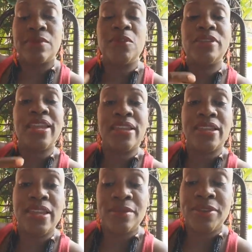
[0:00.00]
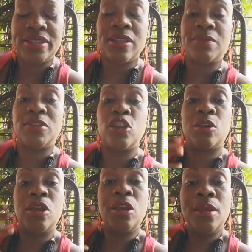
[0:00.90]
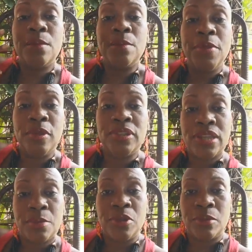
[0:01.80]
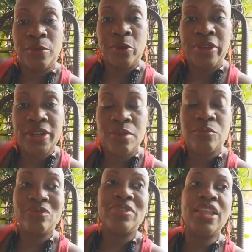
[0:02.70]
if you're taking care of yourself and you're building up your immunity,